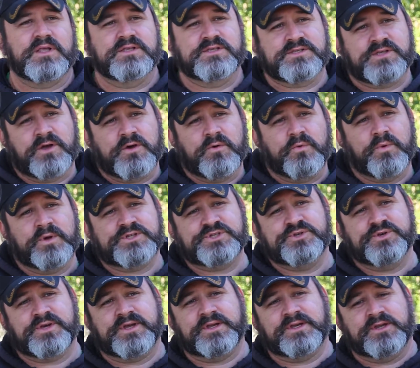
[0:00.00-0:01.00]
So what
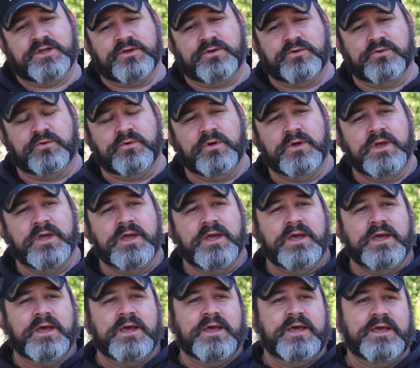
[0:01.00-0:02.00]
you can do
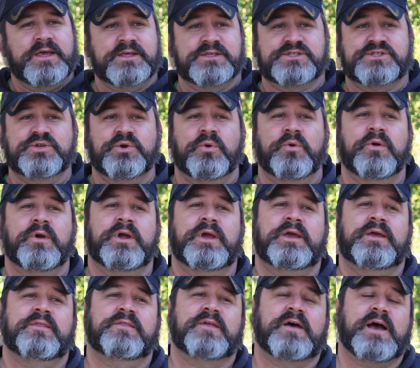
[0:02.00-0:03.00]
is,
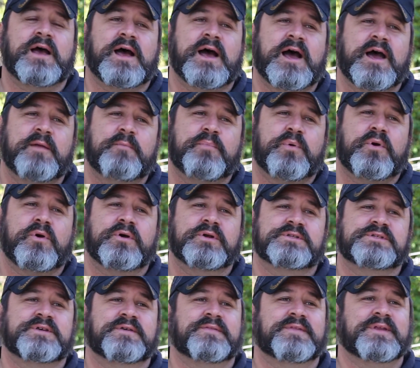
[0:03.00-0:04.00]
during the hot
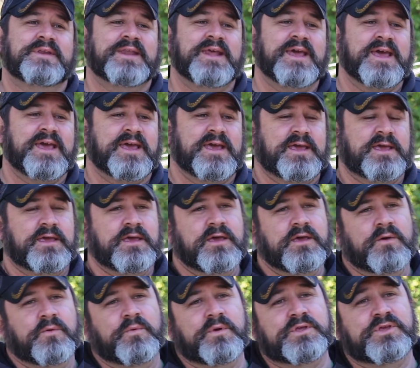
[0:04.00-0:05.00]
parts of the day
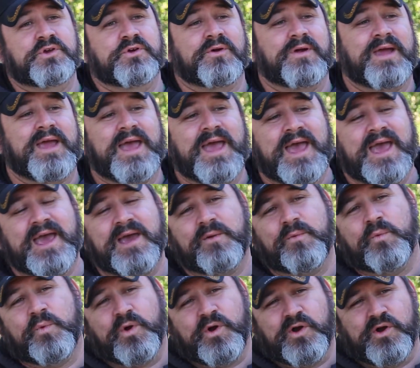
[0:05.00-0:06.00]
when you're at
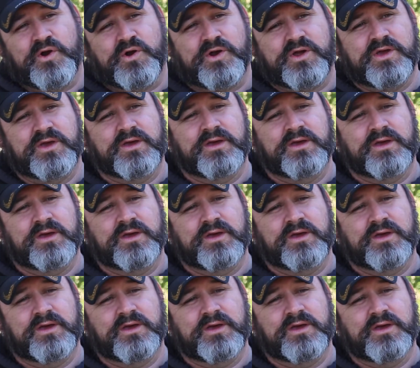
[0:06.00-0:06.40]
work,